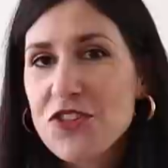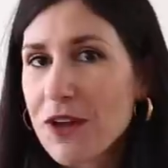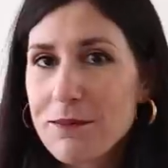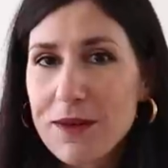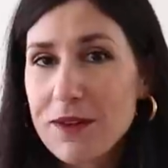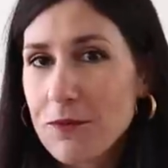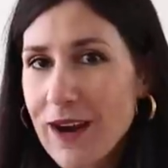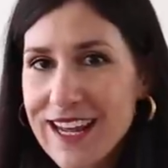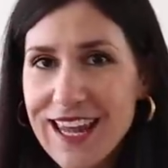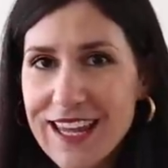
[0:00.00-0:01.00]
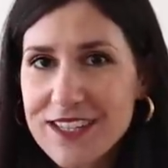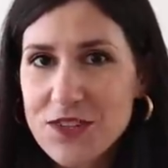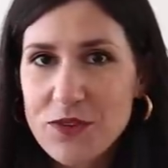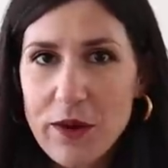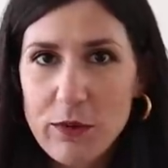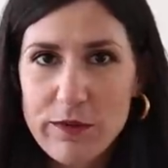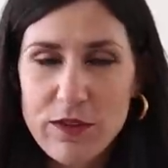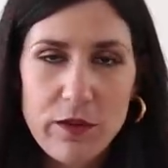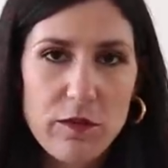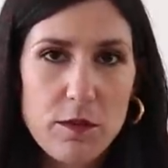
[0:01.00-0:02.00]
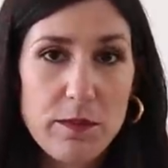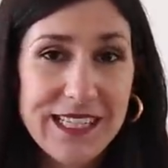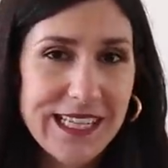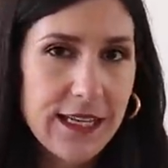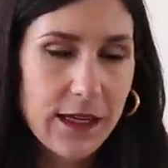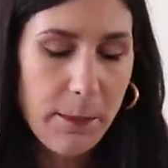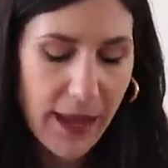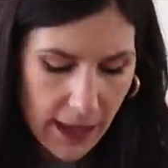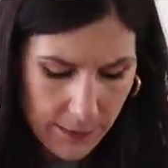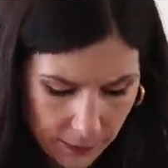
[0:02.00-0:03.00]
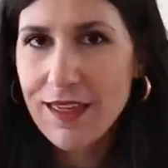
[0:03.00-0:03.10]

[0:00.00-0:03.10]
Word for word: jump right ahead to a review of a particular pair.